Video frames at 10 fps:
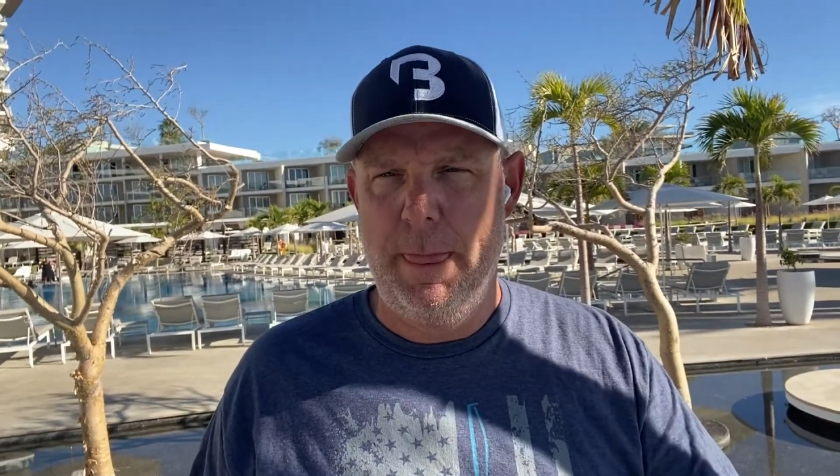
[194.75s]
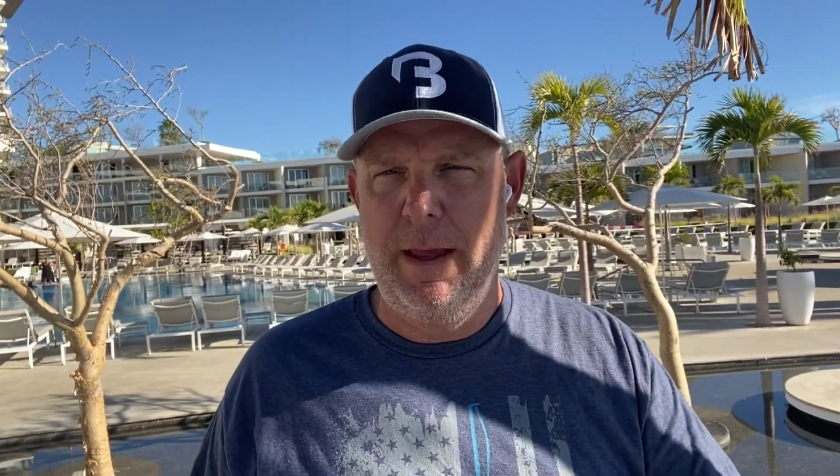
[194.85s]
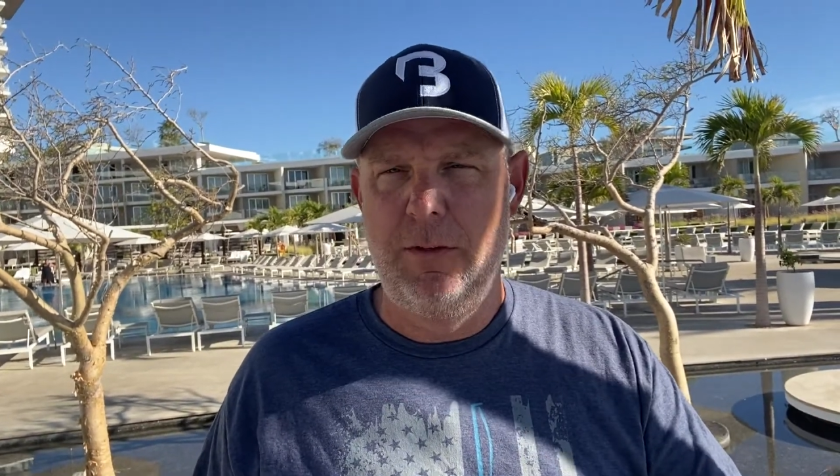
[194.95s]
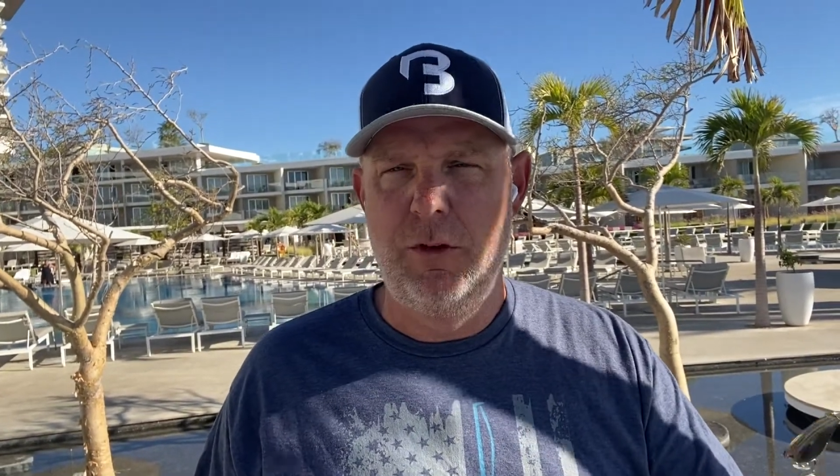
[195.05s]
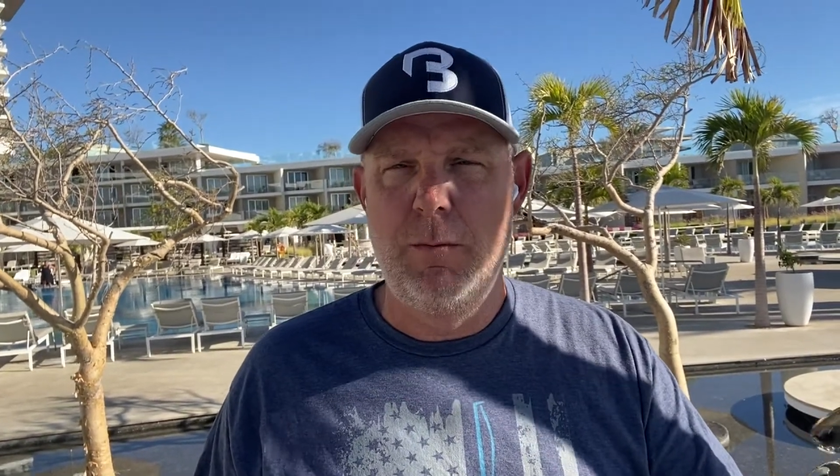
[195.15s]

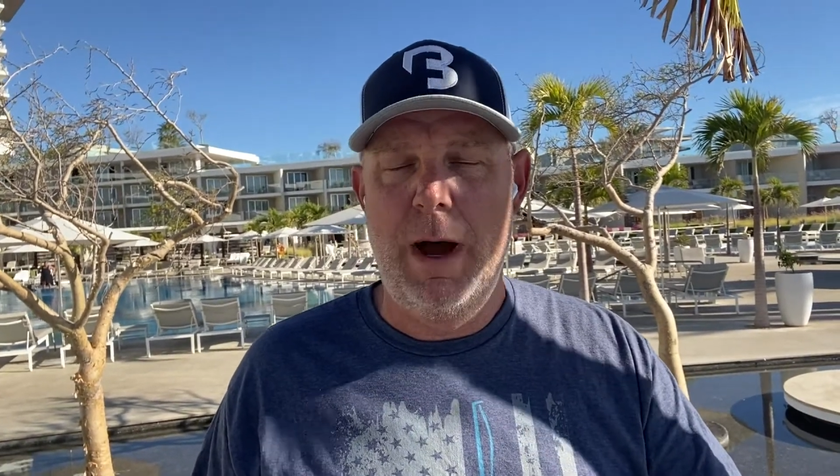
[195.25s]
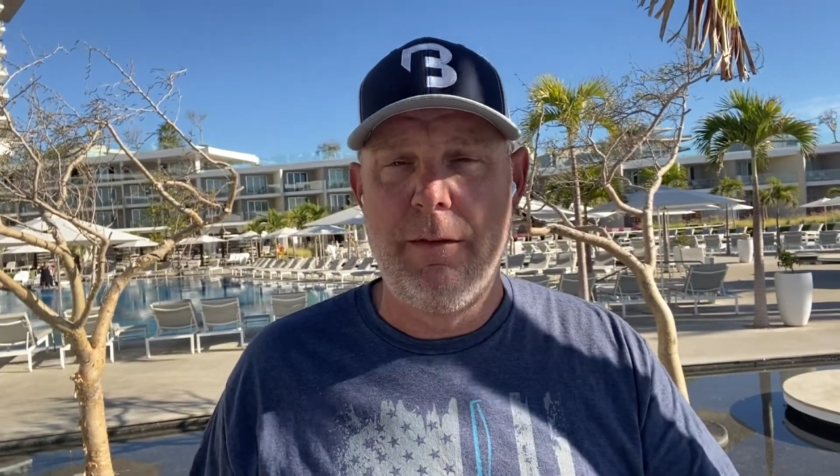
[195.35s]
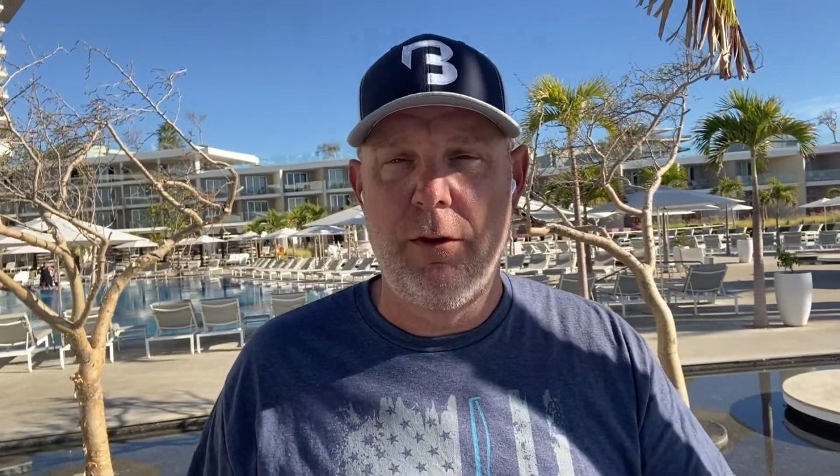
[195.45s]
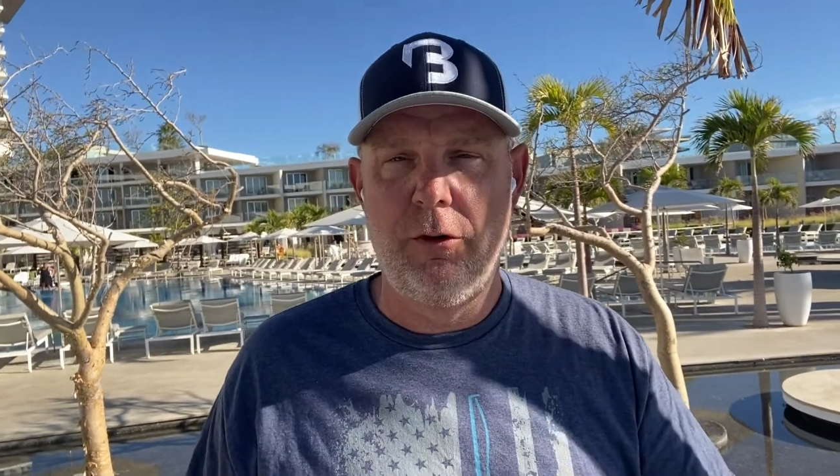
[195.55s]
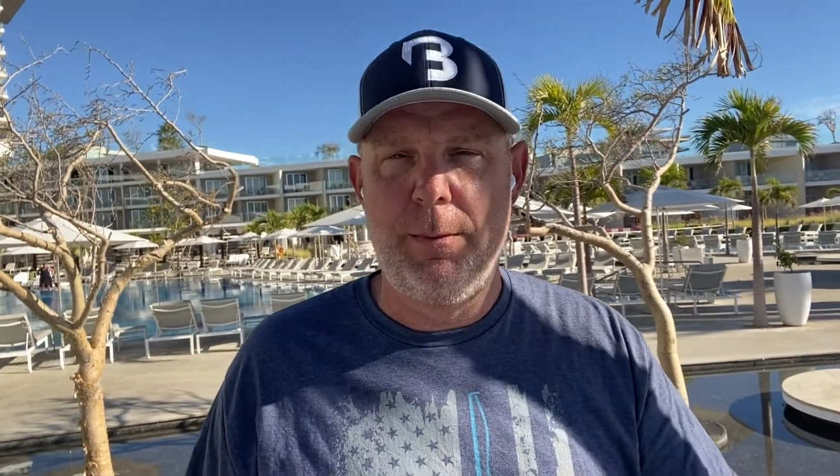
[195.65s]
into my
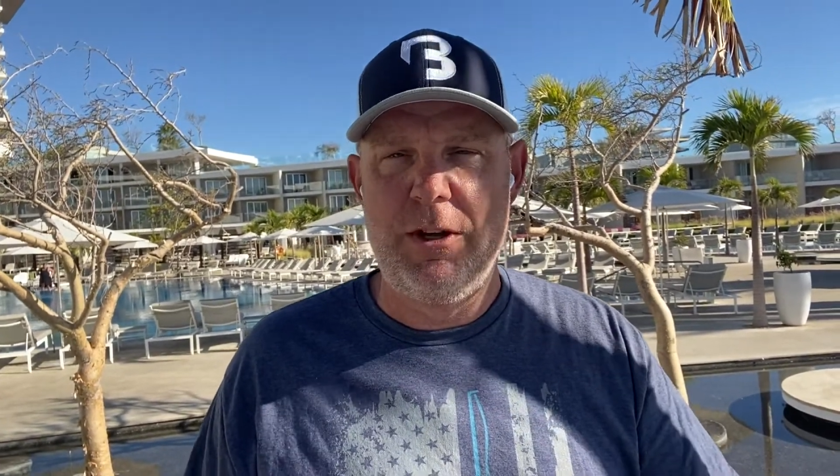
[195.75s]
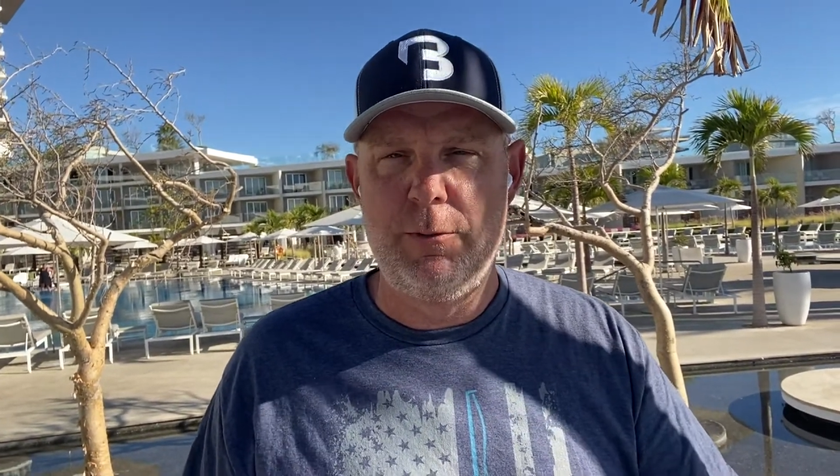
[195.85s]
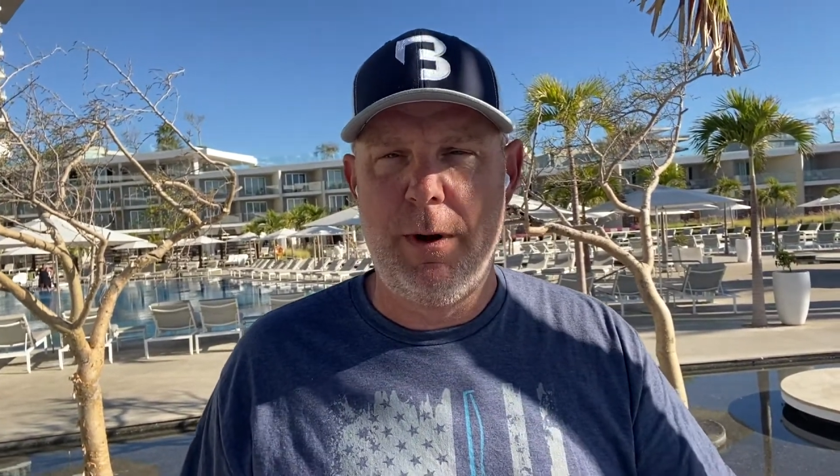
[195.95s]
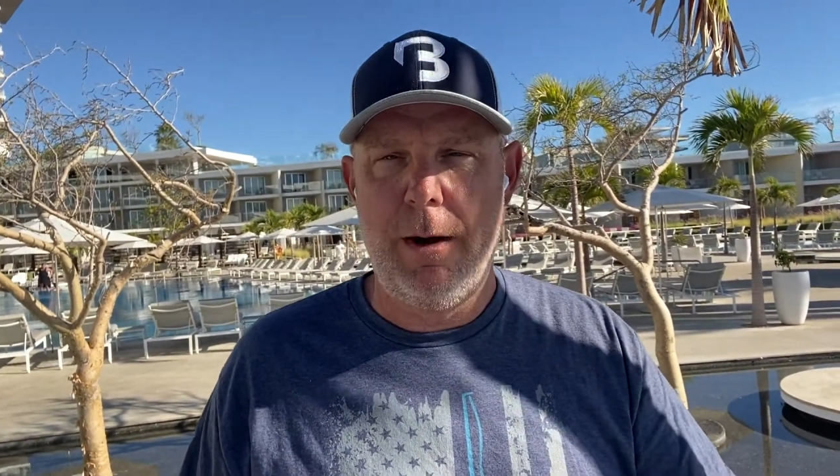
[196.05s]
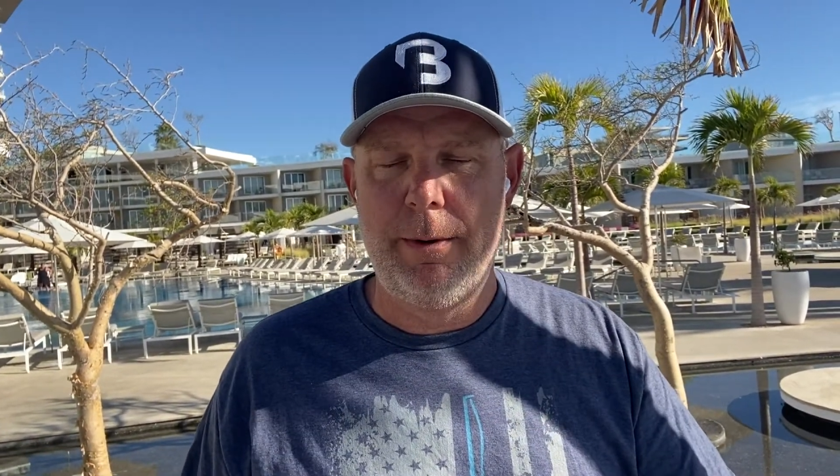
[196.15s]
first beach
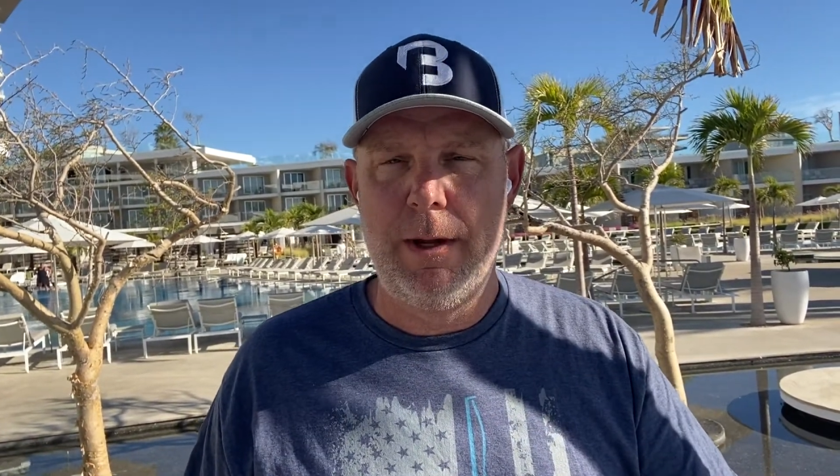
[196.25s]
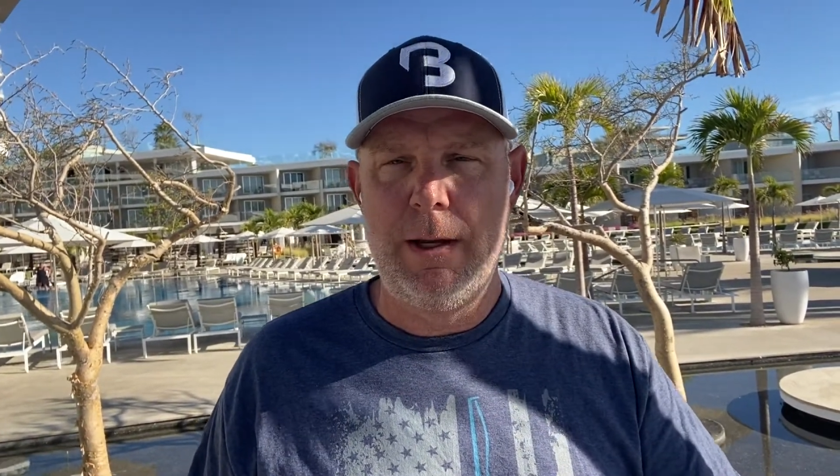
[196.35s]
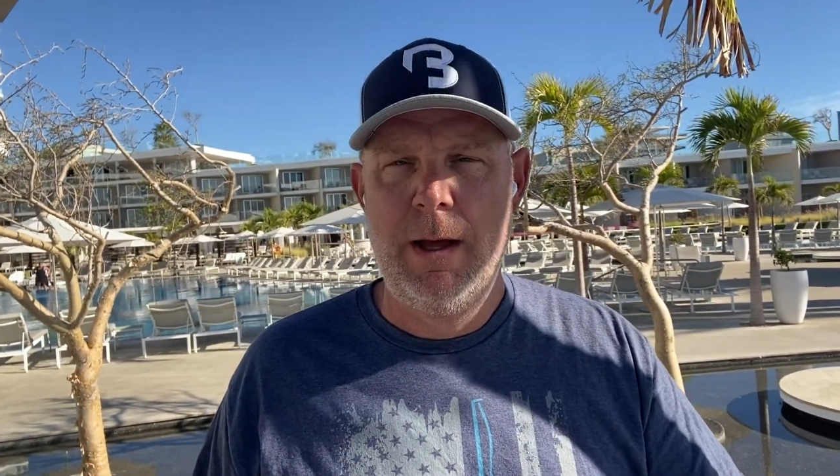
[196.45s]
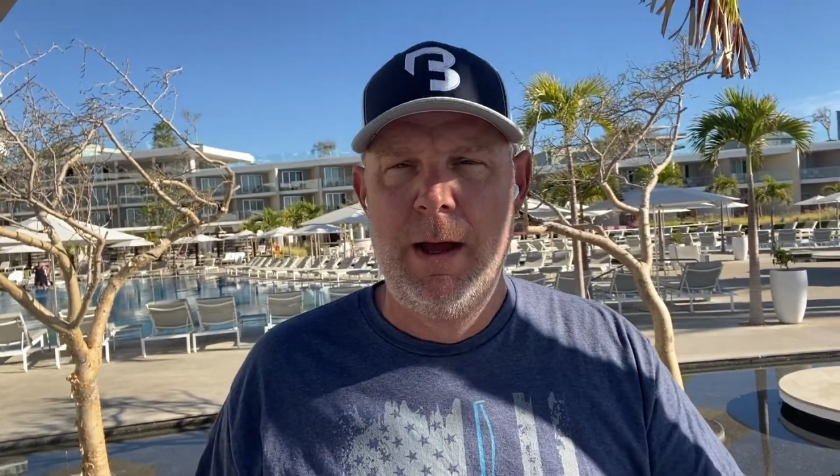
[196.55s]
property,